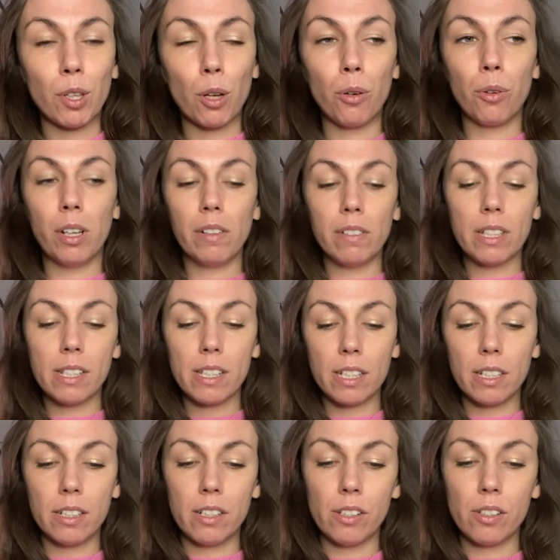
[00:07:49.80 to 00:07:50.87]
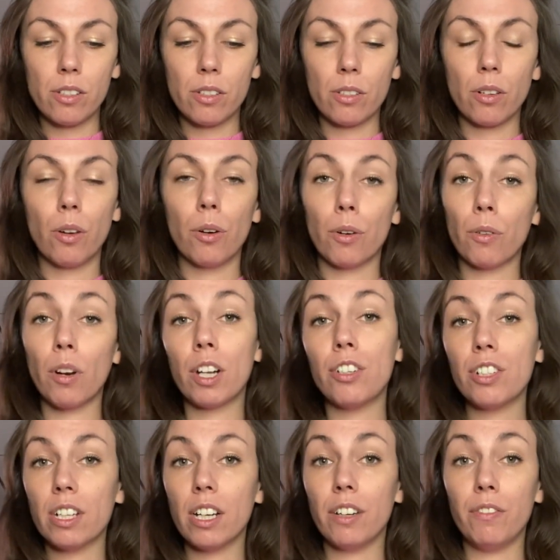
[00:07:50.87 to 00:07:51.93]
grievances or
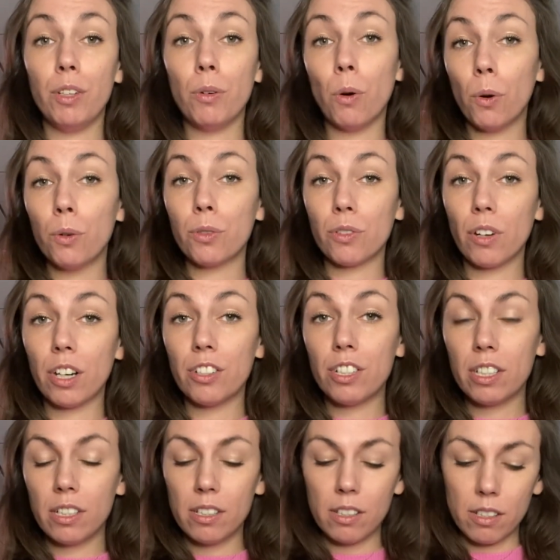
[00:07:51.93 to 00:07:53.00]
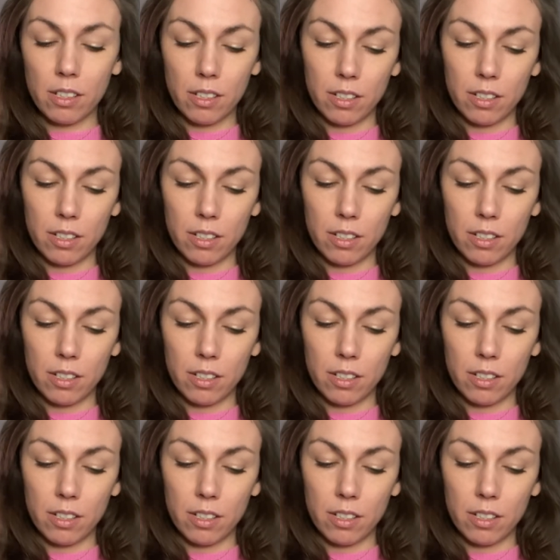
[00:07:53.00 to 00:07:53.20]
grudges if you hold grudges